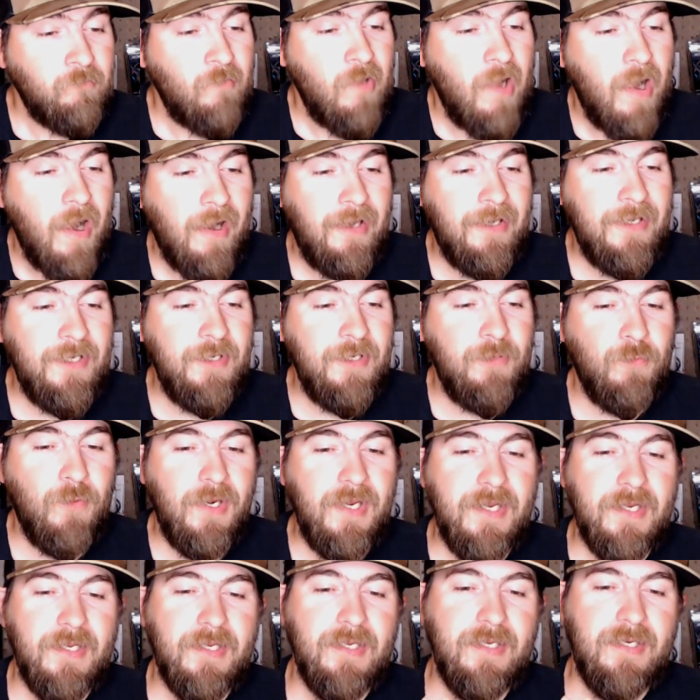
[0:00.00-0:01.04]
eighty
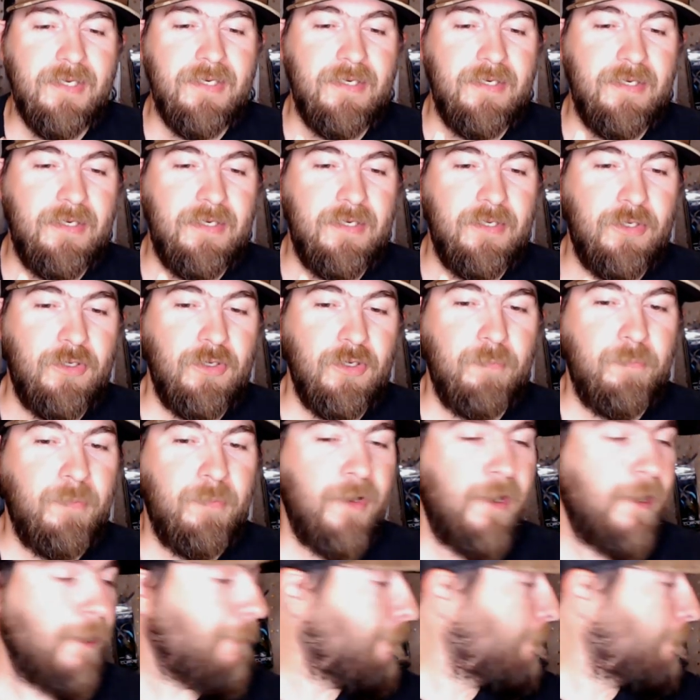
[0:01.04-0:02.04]
wake, good bait.